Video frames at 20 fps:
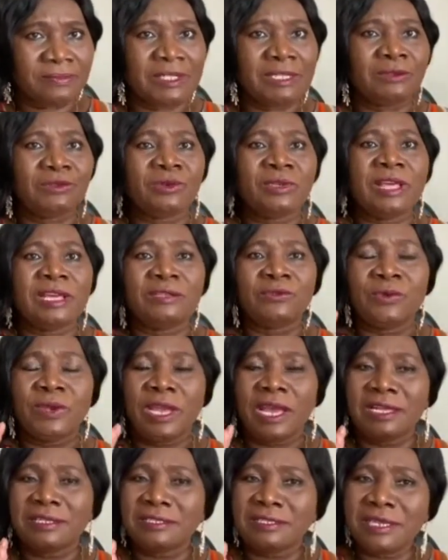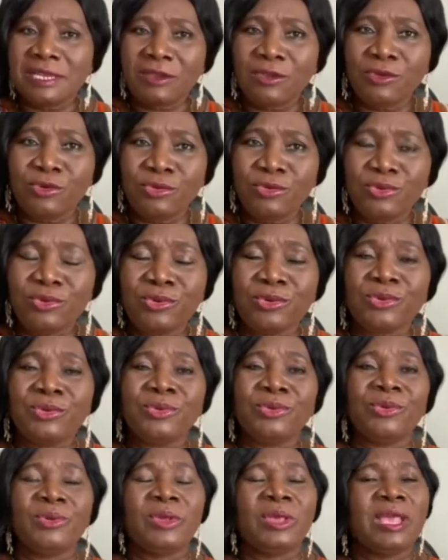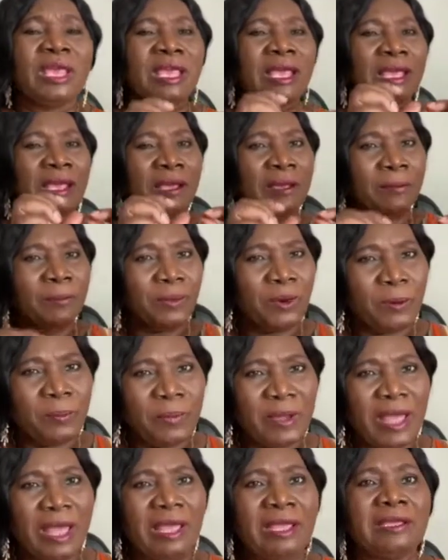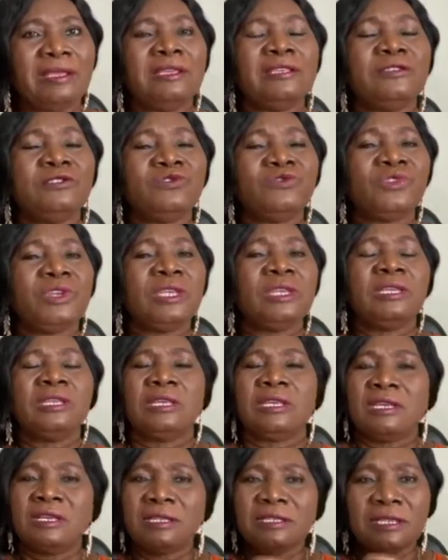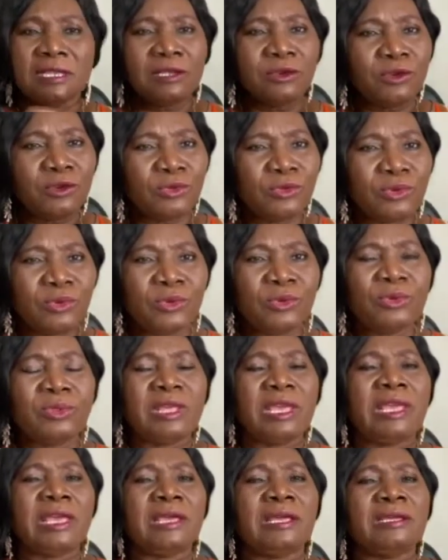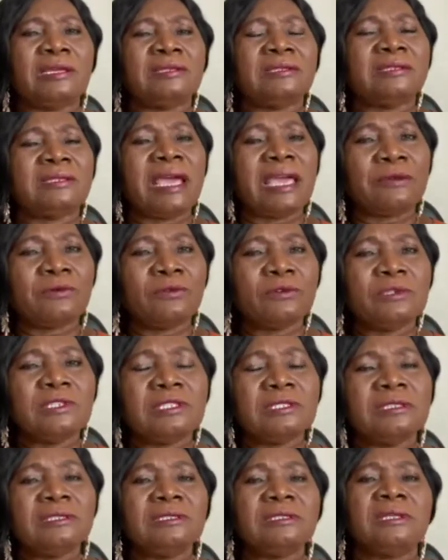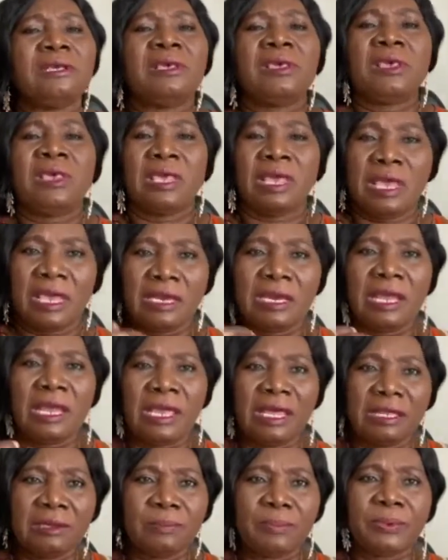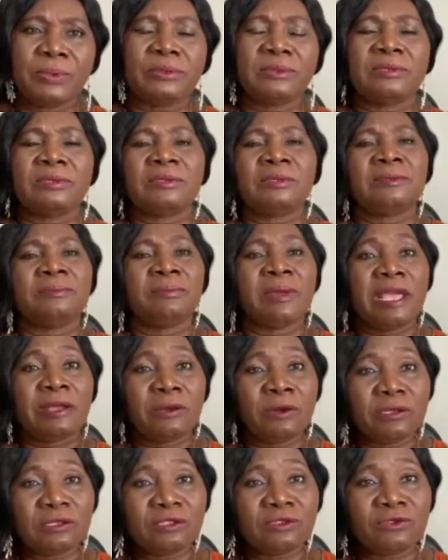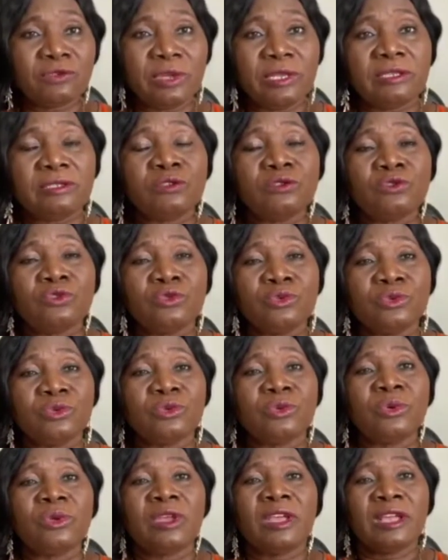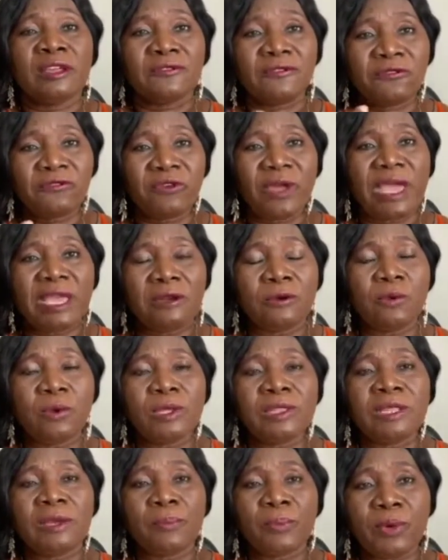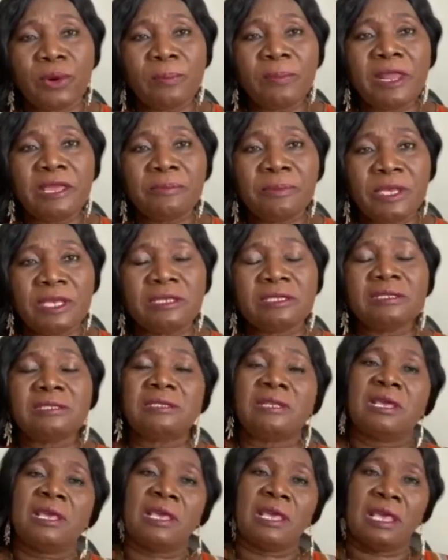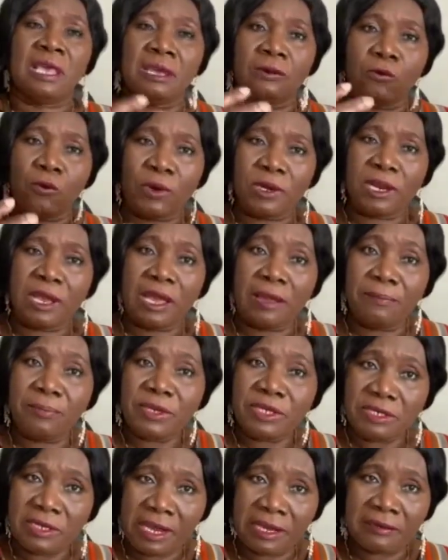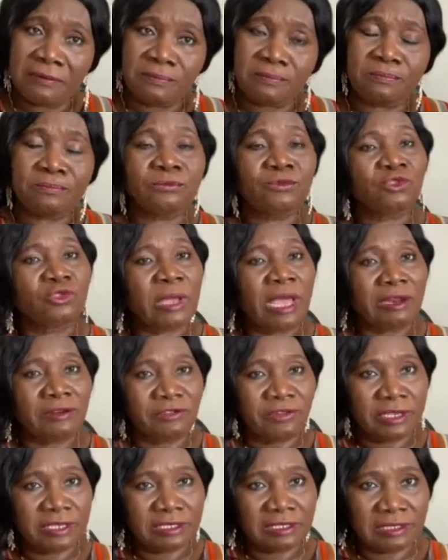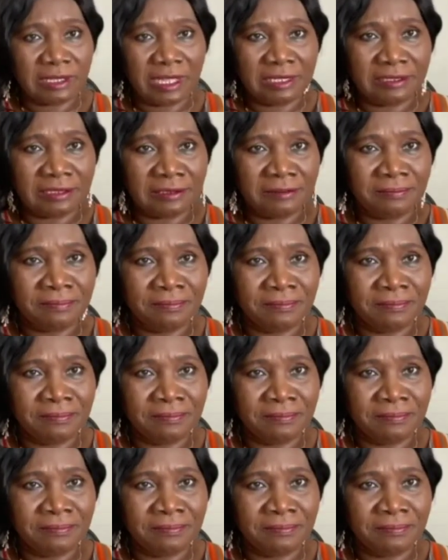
so that we can take you through proper history, take you through the diagnosis, and help by God's grace to find what the problem is and what can be done to address that.